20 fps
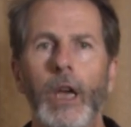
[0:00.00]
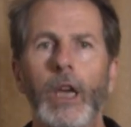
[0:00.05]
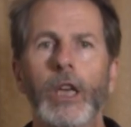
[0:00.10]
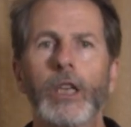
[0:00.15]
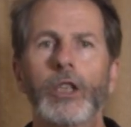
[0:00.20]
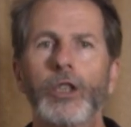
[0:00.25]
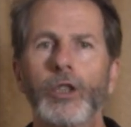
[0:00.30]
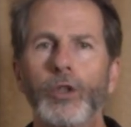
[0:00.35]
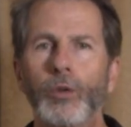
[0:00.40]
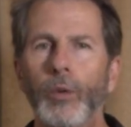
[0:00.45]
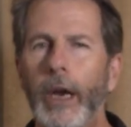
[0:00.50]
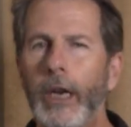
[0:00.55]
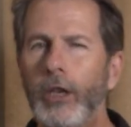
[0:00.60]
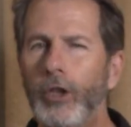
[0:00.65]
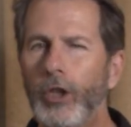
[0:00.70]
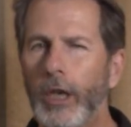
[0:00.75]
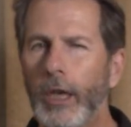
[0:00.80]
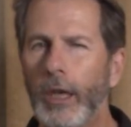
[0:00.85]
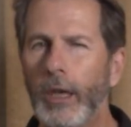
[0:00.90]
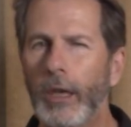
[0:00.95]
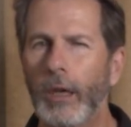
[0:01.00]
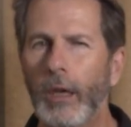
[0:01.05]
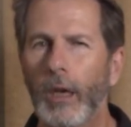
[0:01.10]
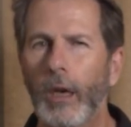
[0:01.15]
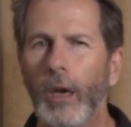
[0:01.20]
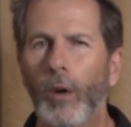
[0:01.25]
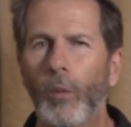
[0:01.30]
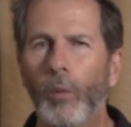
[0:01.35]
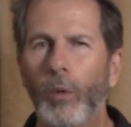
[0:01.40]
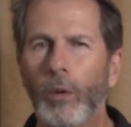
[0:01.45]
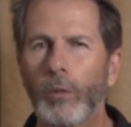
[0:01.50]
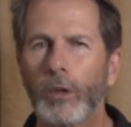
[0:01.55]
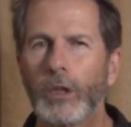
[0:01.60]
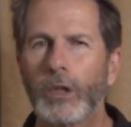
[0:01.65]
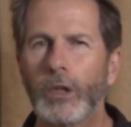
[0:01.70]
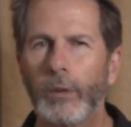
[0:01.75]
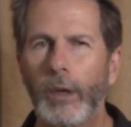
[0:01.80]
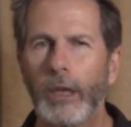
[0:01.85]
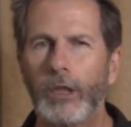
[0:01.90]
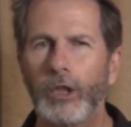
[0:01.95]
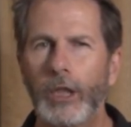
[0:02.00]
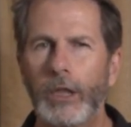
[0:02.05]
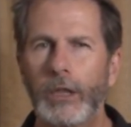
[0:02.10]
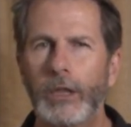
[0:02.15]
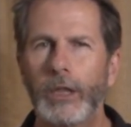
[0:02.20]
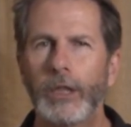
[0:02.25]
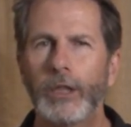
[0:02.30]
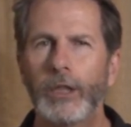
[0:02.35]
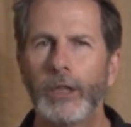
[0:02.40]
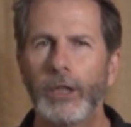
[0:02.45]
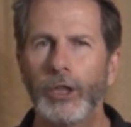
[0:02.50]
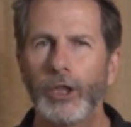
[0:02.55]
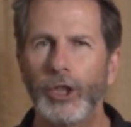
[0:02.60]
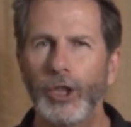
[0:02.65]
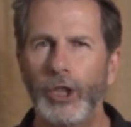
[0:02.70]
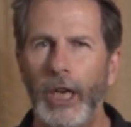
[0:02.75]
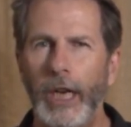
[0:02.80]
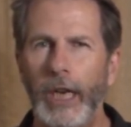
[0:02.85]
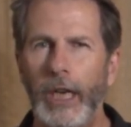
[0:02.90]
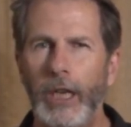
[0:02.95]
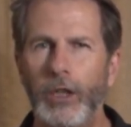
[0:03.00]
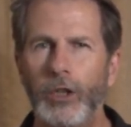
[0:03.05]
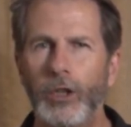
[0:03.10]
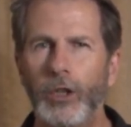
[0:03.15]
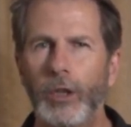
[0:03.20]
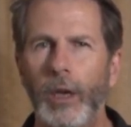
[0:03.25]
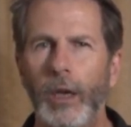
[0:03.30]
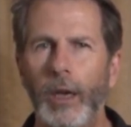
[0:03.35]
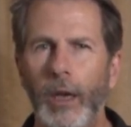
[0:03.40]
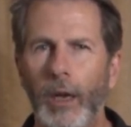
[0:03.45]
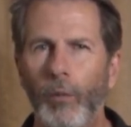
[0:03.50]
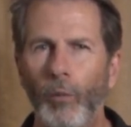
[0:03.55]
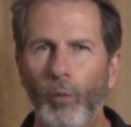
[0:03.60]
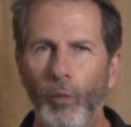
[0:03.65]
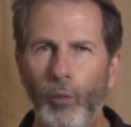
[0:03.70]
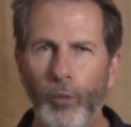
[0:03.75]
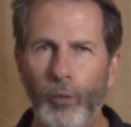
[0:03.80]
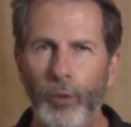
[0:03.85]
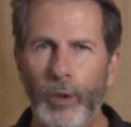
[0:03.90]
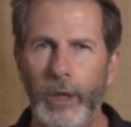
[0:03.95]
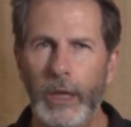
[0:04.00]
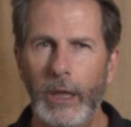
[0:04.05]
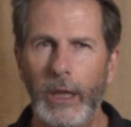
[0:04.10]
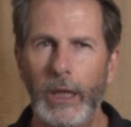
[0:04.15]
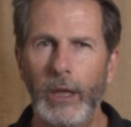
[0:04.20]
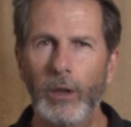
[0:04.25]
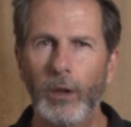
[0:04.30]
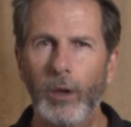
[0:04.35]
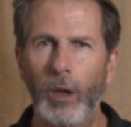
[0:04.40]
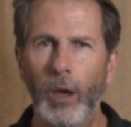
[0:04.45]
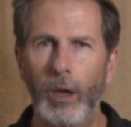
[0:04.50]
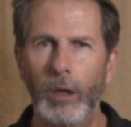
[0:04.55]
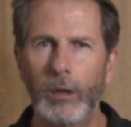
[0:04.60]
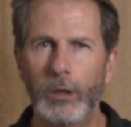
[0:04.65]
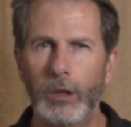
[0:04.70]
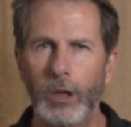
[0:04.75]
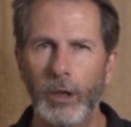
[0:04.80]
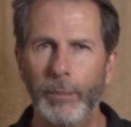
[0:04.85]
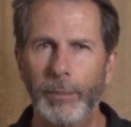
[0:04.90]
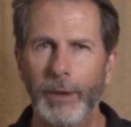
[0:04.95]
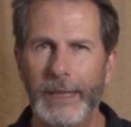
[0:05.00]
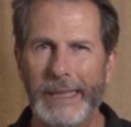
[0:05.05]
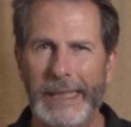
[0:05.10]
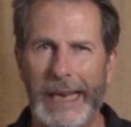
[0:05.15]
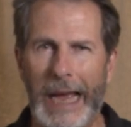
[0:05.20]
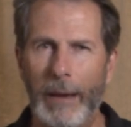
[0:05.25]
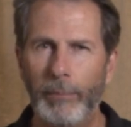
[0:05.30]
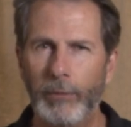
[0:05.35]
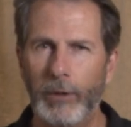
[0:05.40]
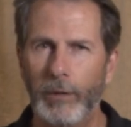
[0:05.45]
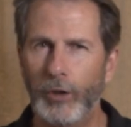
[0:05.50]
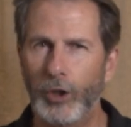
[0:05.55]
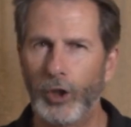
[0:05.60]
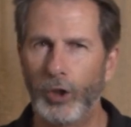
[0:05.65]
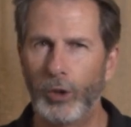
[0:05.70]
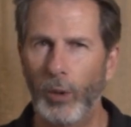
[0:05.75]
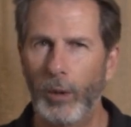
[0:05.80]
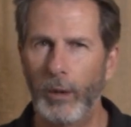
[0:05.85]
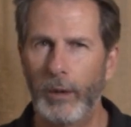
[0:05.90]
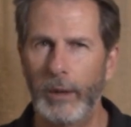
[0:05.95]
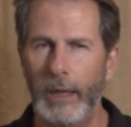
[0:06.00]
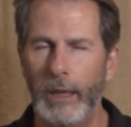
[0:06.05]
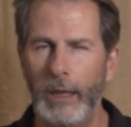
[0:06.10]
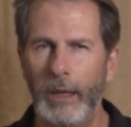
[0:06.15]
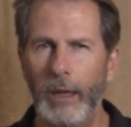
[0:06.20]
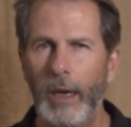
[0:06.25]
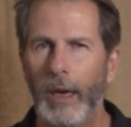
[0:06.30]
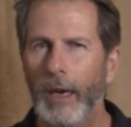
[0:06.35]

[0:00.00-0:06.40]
Stretching, when we're stretching to change really long-term adaptive shortening,